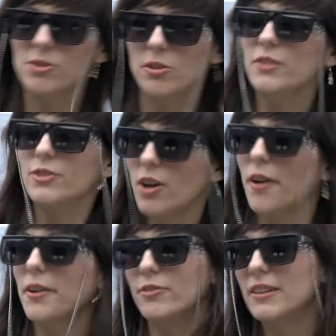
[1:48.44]
don't you study
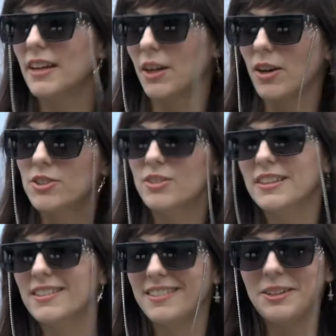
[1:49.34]
photography? Like, you're
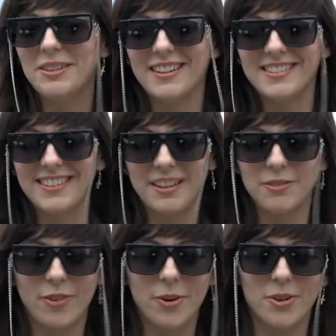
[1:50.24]
actually good at
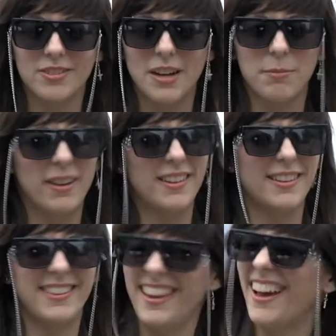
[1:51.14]
taking photos. And I'm like,
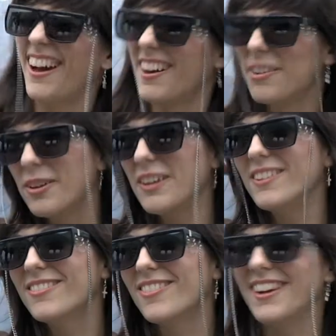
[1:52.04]
yeah, why
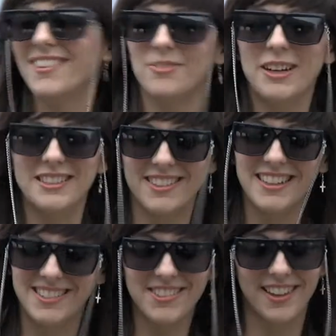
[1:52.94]
don't
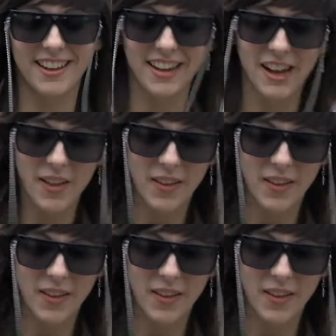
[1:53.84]
I do that?